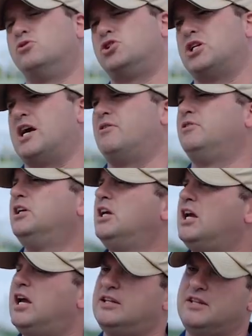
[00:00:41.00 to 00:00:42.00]
George Town,
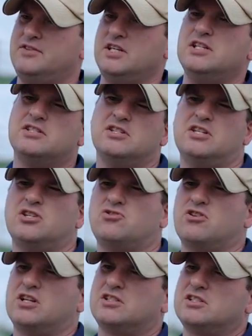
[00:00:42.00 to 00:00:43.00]
and then the eastern
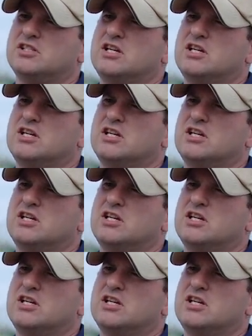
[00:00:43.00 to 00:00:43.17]
districts.